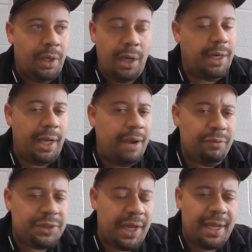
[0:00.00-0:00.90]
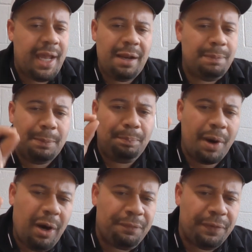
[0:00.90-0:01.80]
and everything ain't got to be
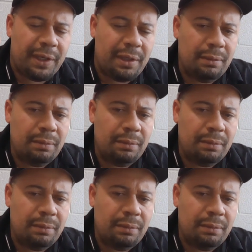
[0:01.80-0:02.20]
perfect.